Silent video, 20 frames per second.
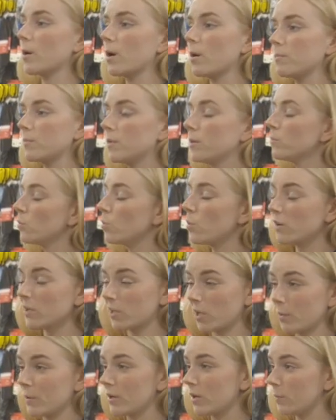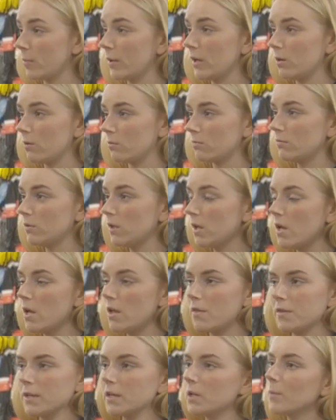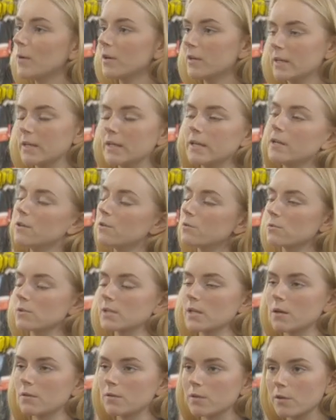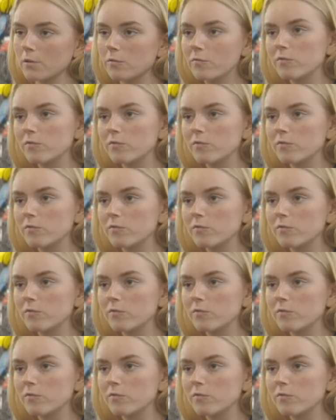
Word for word: about. Number one, going uphill. Think about your heels. How do they